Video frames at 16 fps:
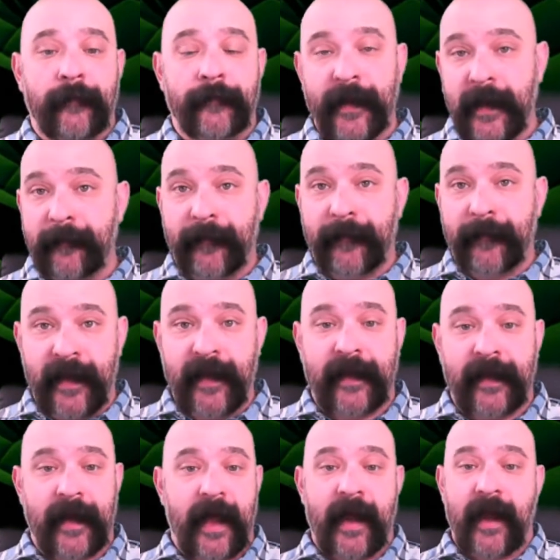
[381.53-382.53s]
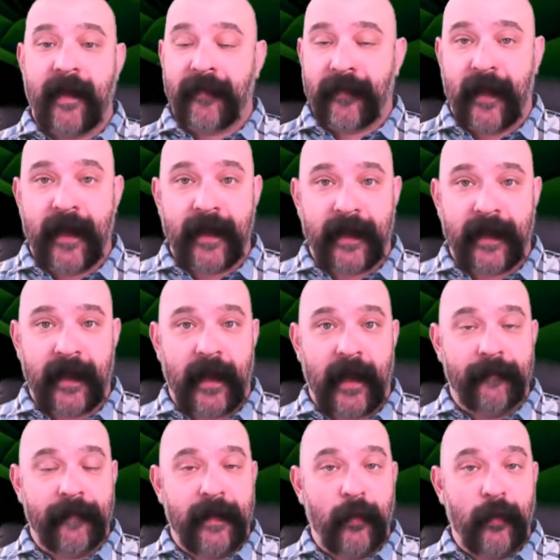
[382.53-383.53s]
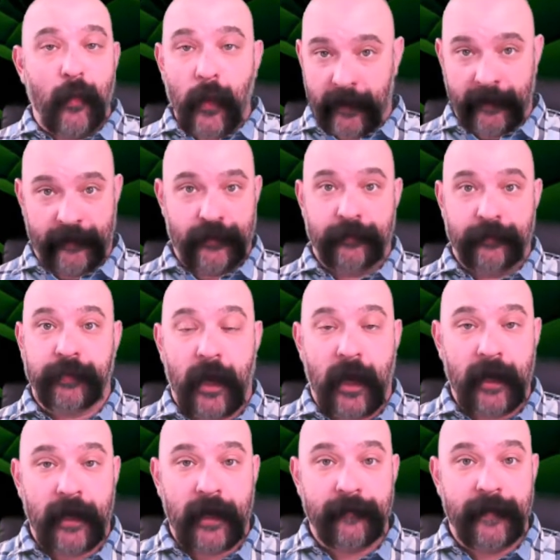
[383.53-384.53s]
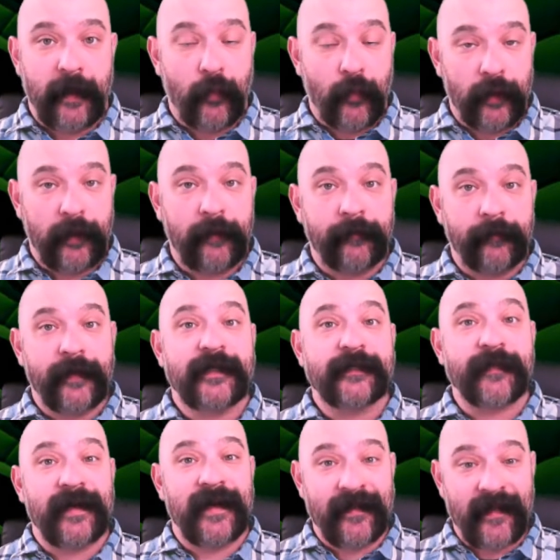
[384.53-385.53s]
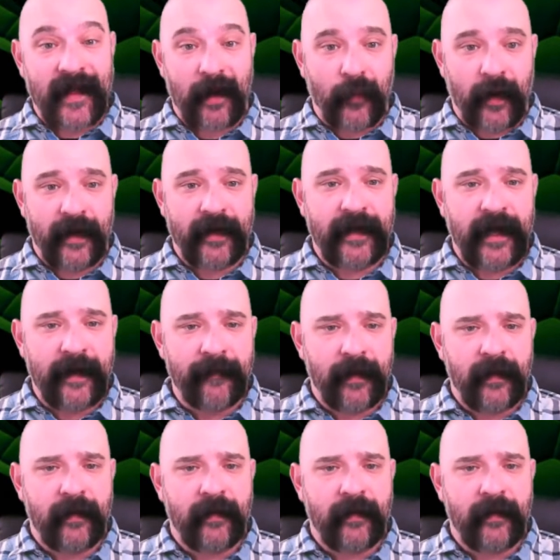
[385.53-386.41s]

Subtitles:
being big and athletic and being willing to block and being a willing participant in that run game